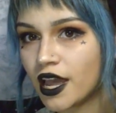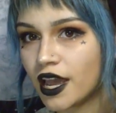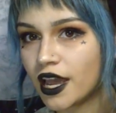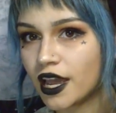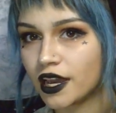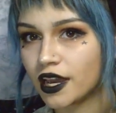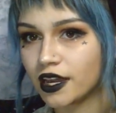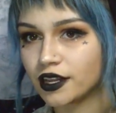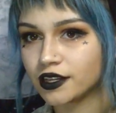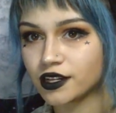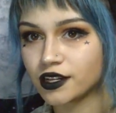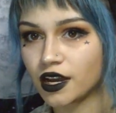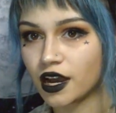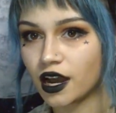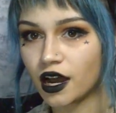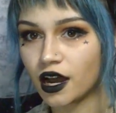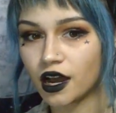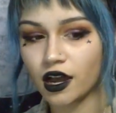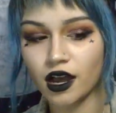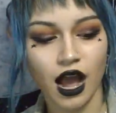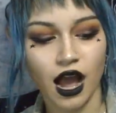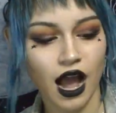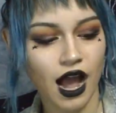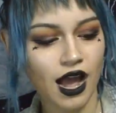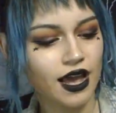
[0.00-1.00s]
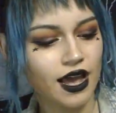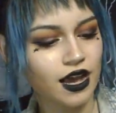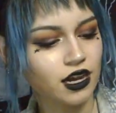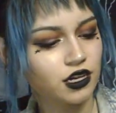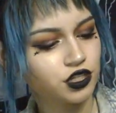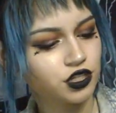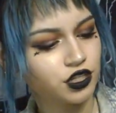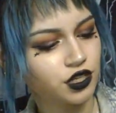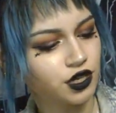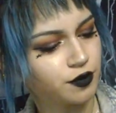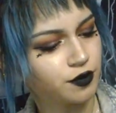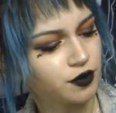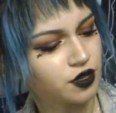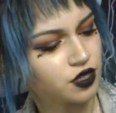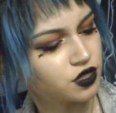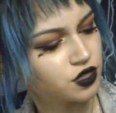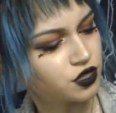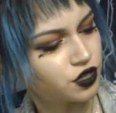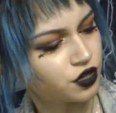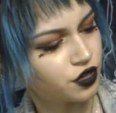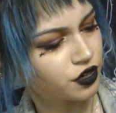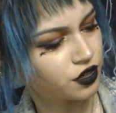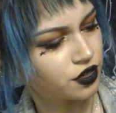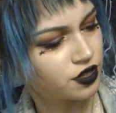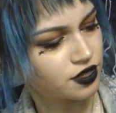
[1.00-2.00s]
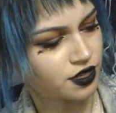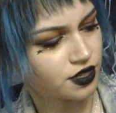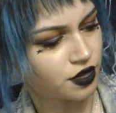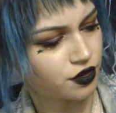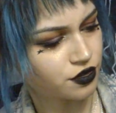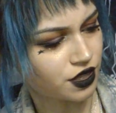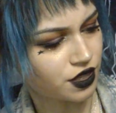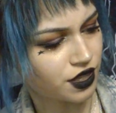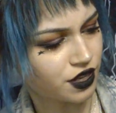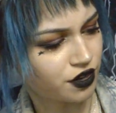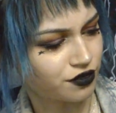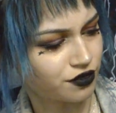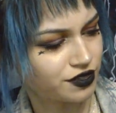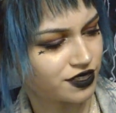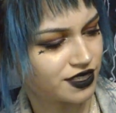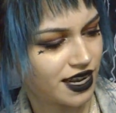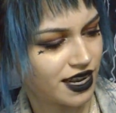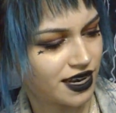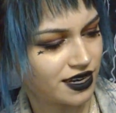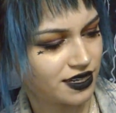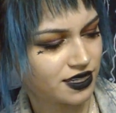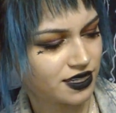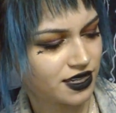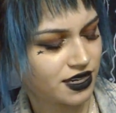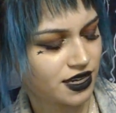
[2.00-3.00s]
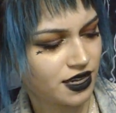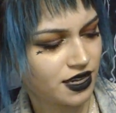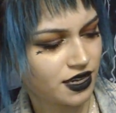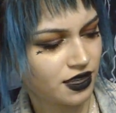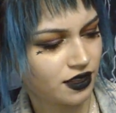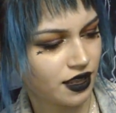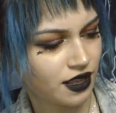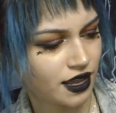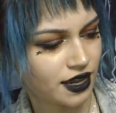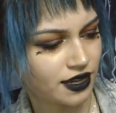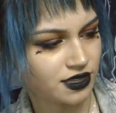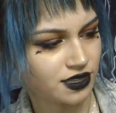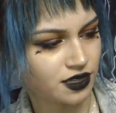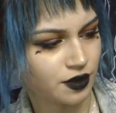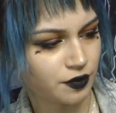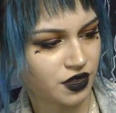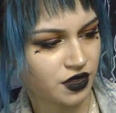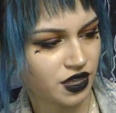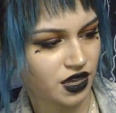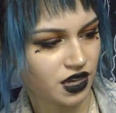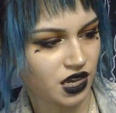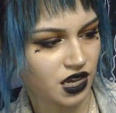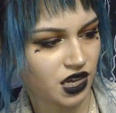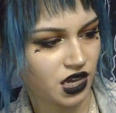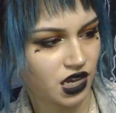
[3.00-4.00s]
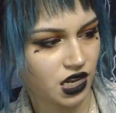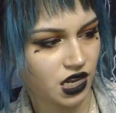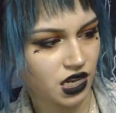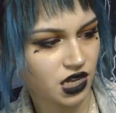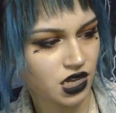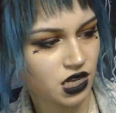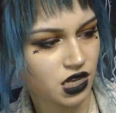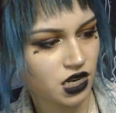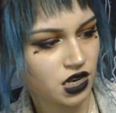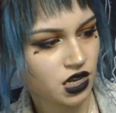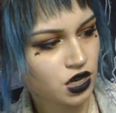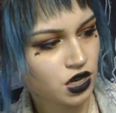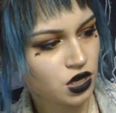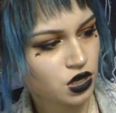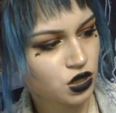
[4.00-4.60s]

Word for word: And uh, I actually am concerned because there's a little dent in it, like something hit it.